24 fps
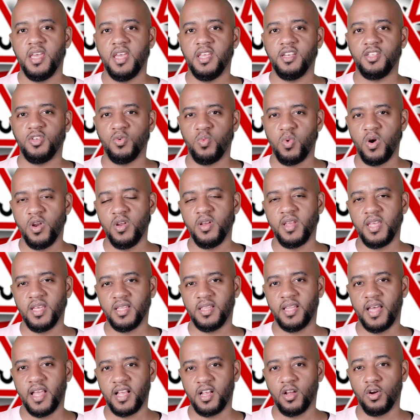to where you get
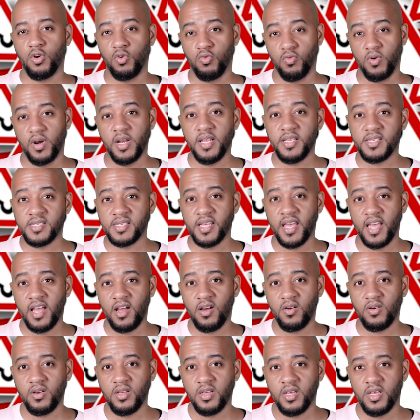like a gritty
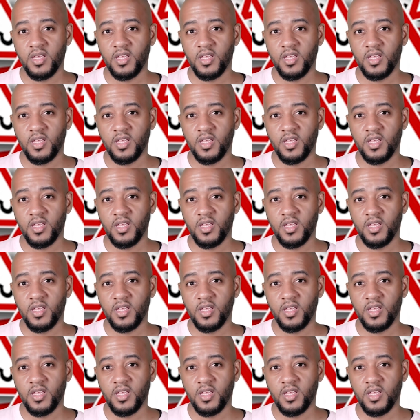sound.